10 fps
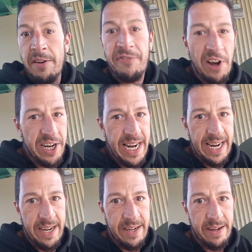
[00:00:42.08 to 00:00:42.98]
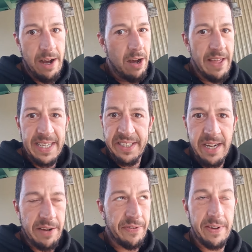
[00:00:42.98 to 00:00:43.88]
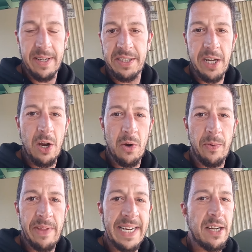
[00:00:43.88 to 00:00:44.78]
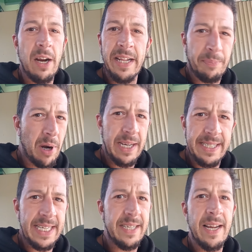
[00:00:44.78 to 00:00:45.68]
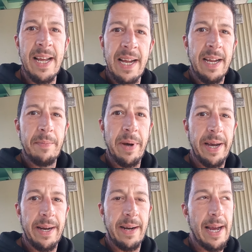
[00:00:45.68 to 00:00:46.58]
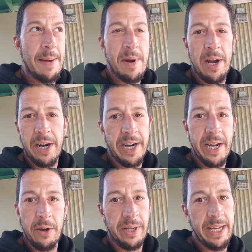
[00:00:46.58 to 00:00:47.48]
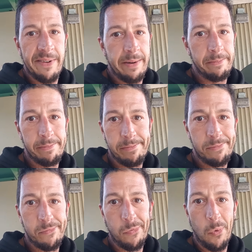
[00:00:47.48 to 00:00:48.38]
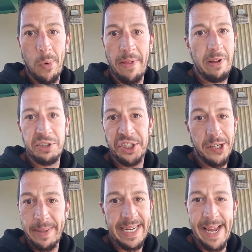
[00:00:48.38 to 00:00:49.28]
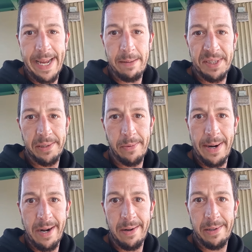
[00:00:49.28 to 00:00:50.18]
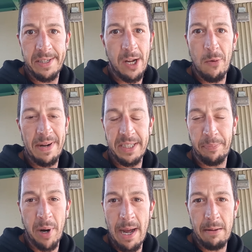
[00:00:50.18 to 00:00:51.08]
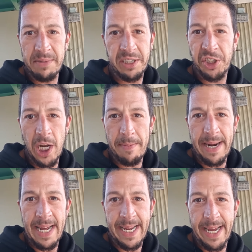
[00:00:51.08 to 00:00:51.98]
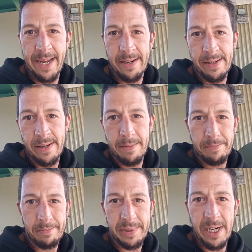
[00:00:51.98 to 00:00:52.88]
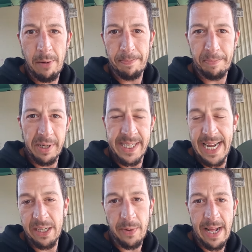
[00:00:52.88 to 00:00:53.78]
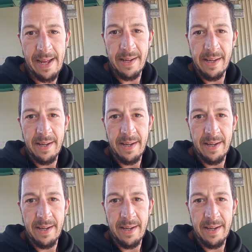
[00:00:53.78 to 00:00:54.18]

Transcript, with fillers: funding, all that stuff. So that's all in the process. But I'm not going to go live at one of those stupid camps where there's a whole bunch of problems and Jama and I can't, you know, protect what I